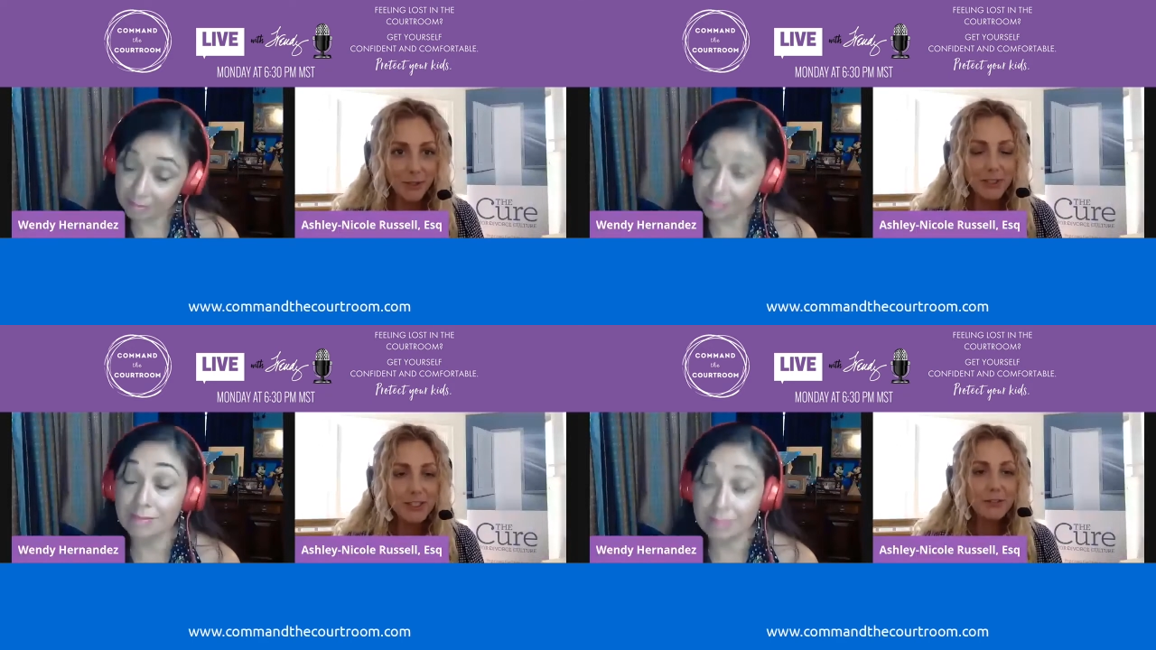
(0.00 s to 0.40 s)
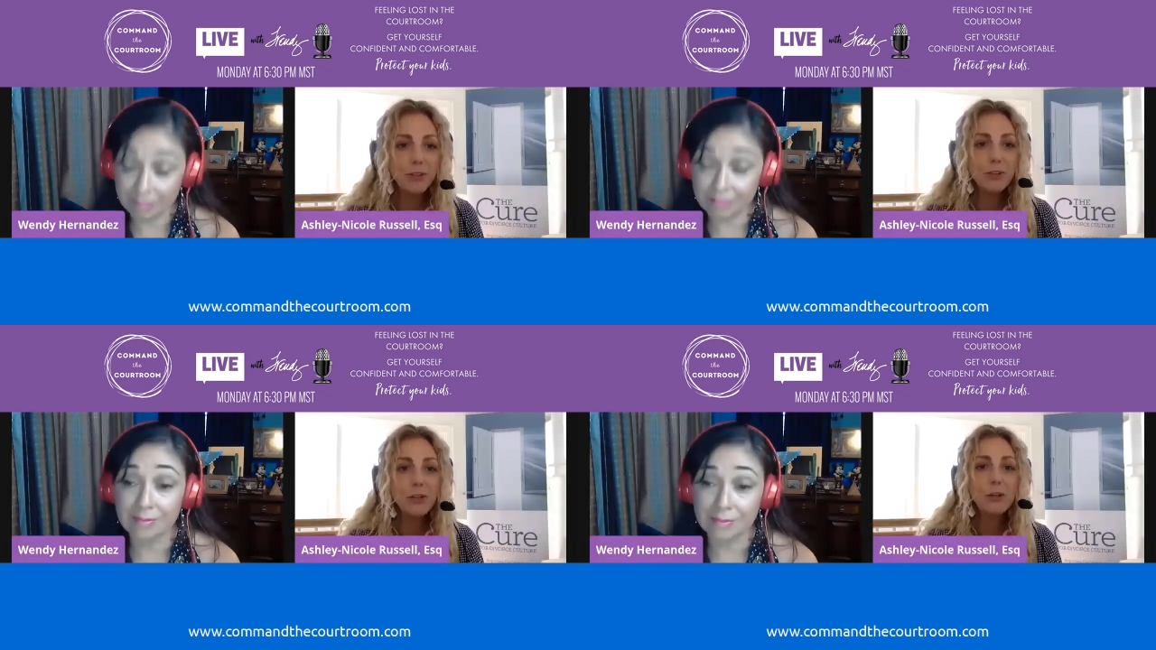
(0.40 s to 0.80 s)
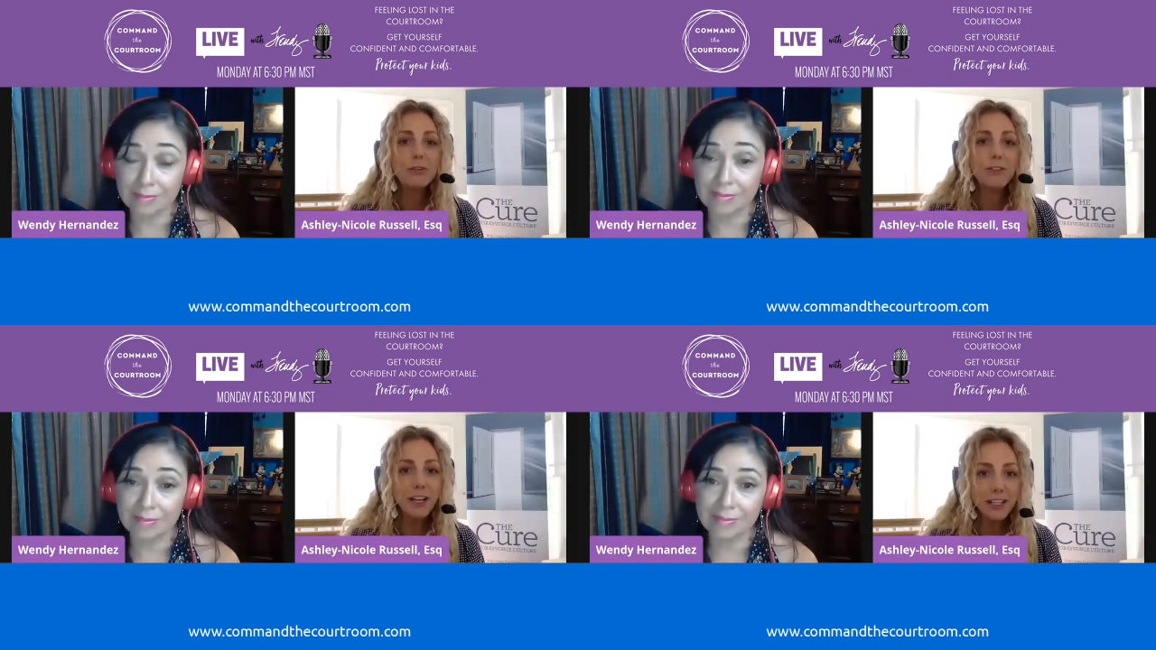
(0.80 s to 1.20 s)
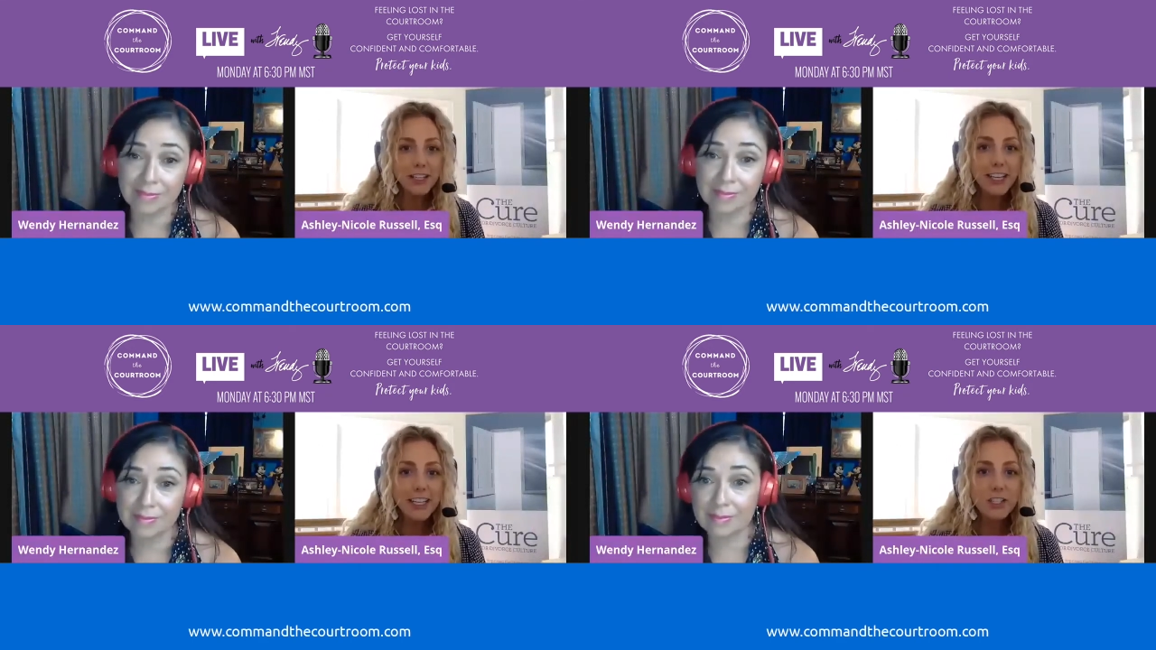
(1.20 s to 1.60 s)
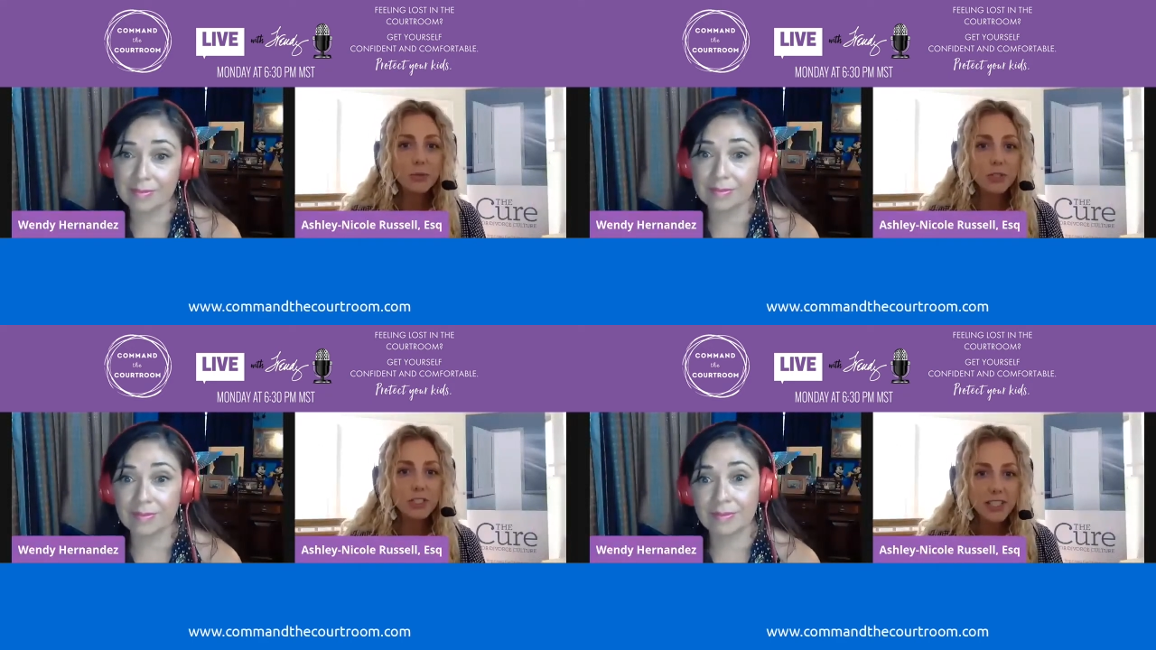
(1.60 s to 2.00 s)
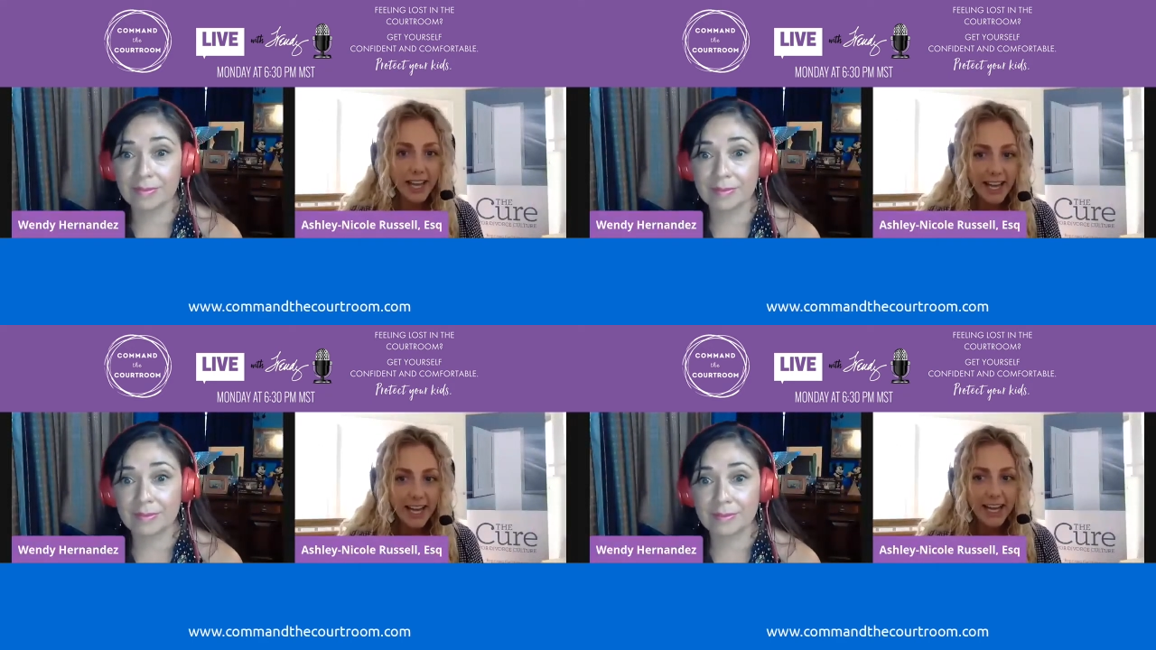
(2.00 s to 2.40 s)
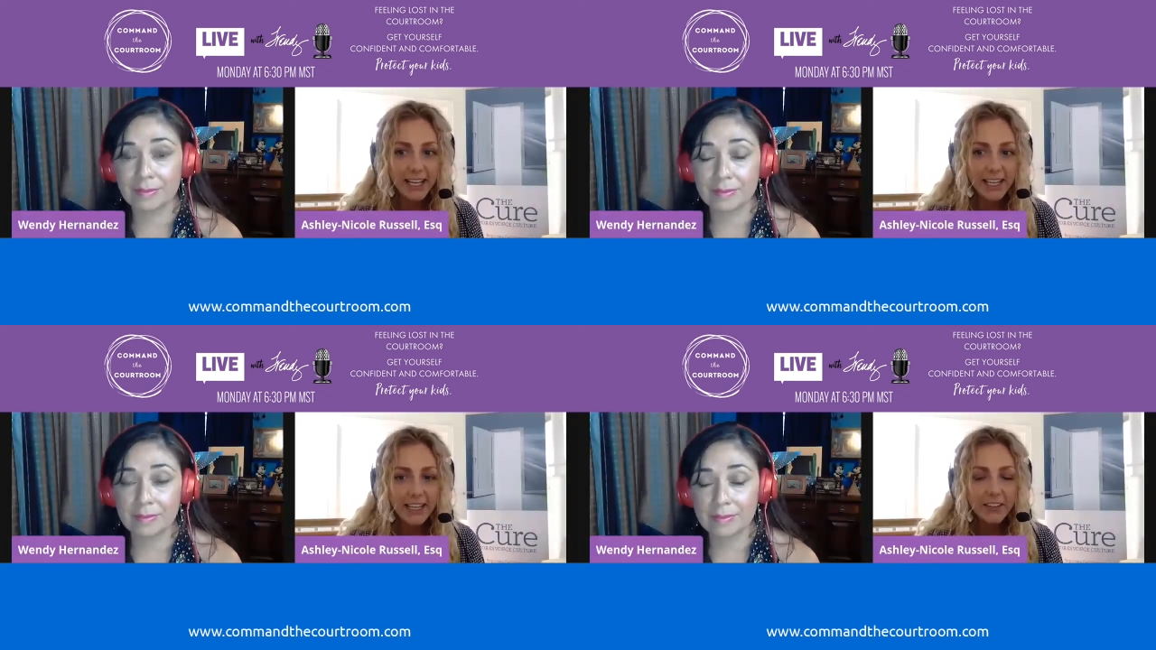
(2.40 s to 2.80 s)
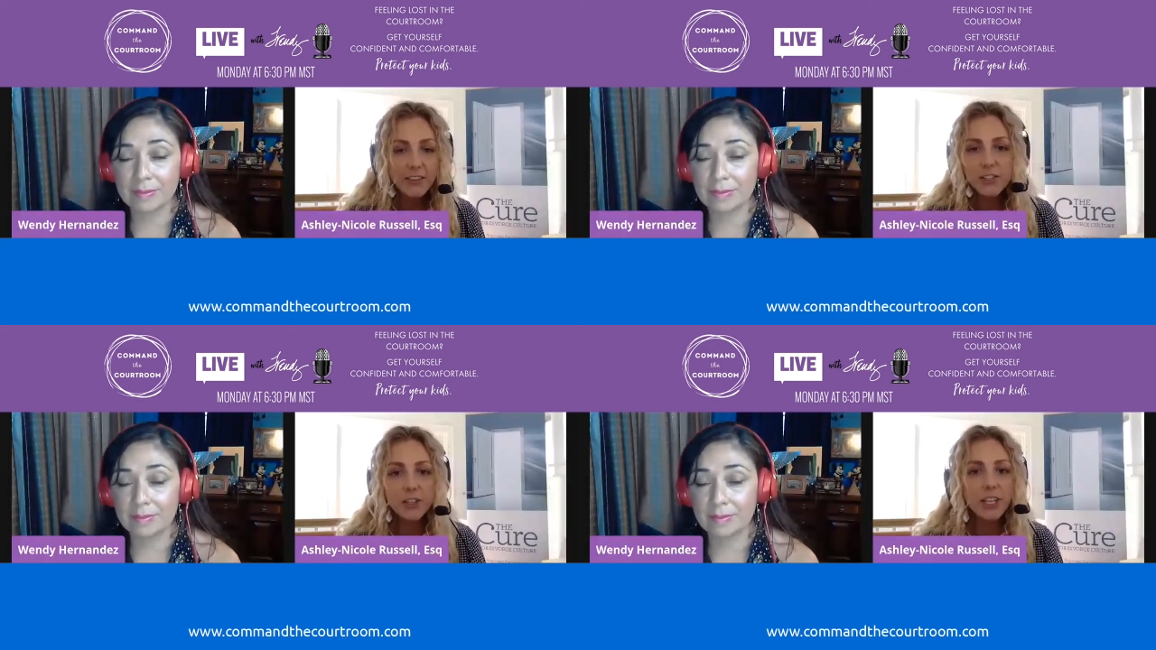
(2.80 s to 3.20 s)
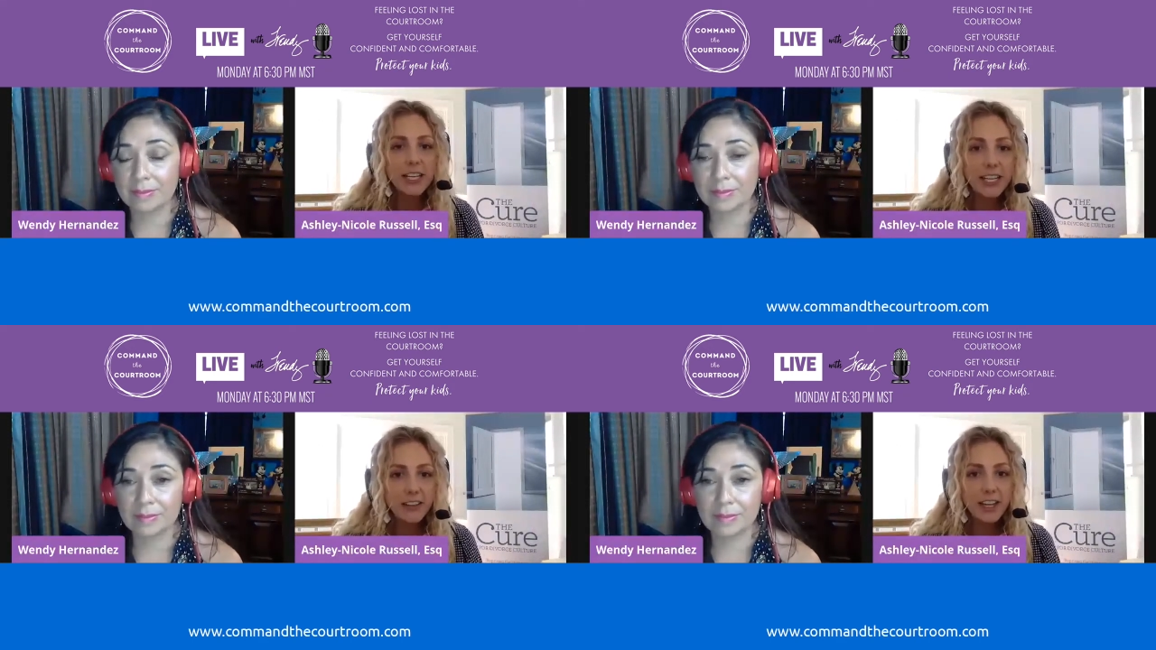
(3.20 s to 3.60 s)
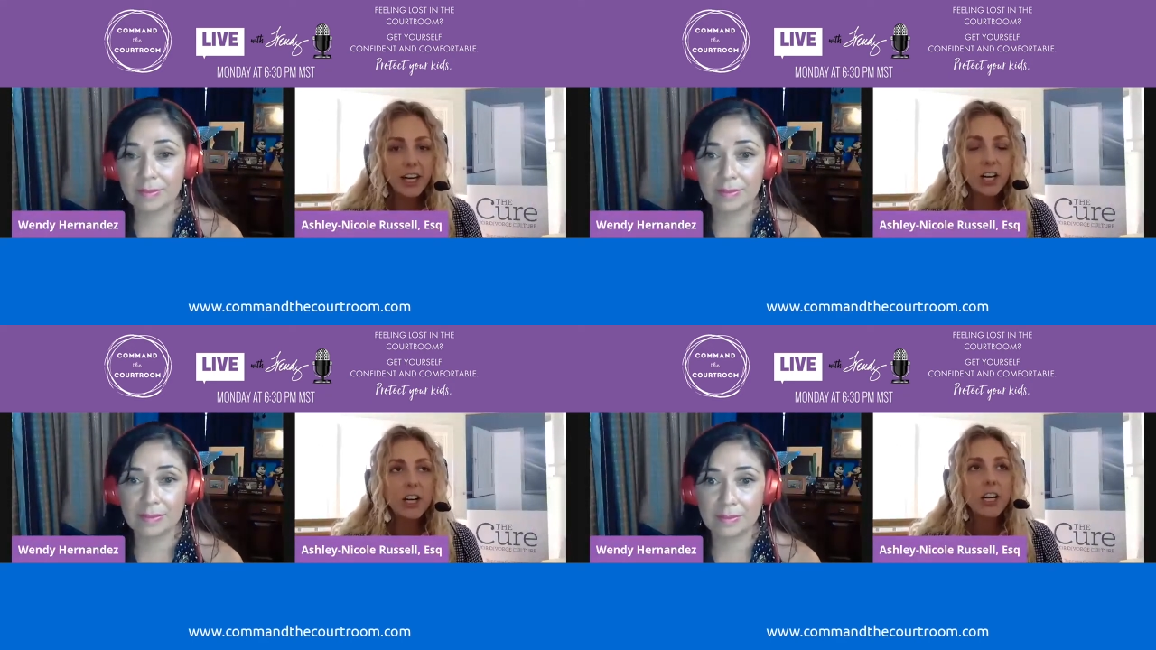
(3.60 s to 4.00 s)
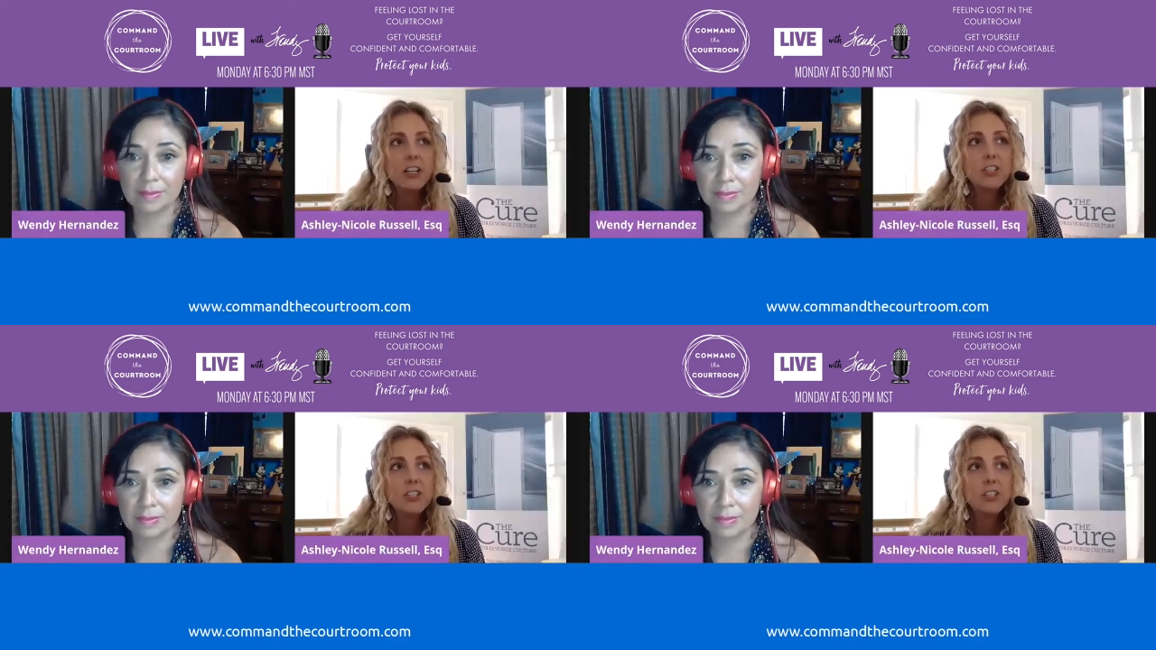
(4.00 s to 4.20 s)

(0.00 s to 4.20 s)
Speaker 1: Because if you're funneling towards that, then you're going to get there.